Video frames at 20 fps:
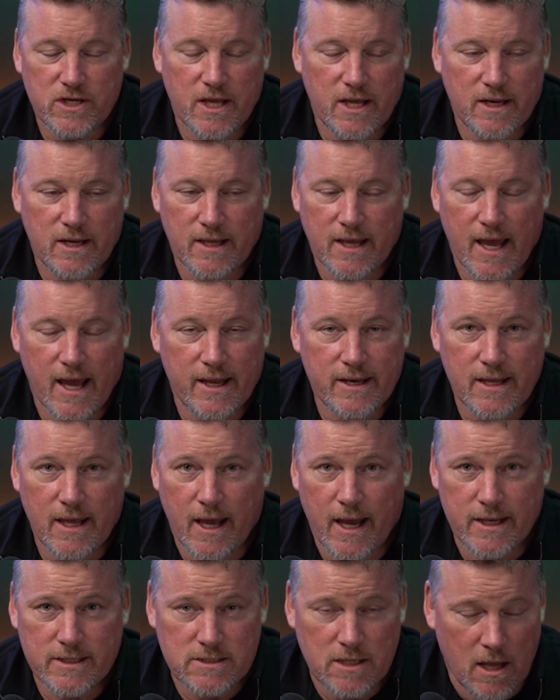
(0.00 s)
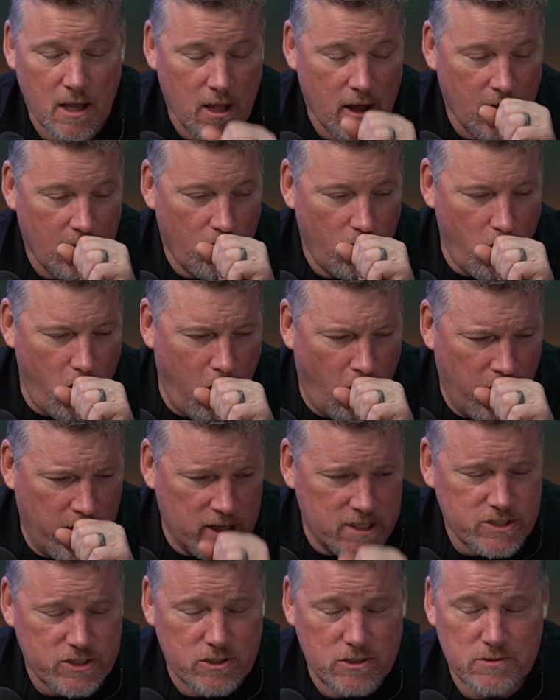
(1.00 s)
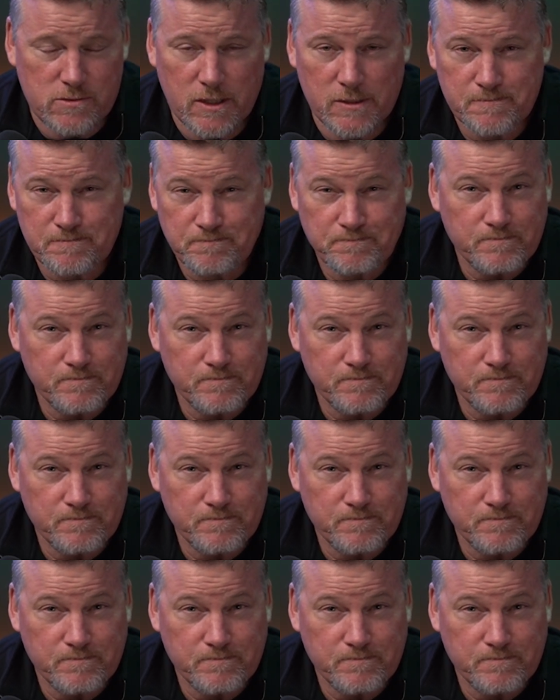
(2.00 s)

And again, guys, excuse me,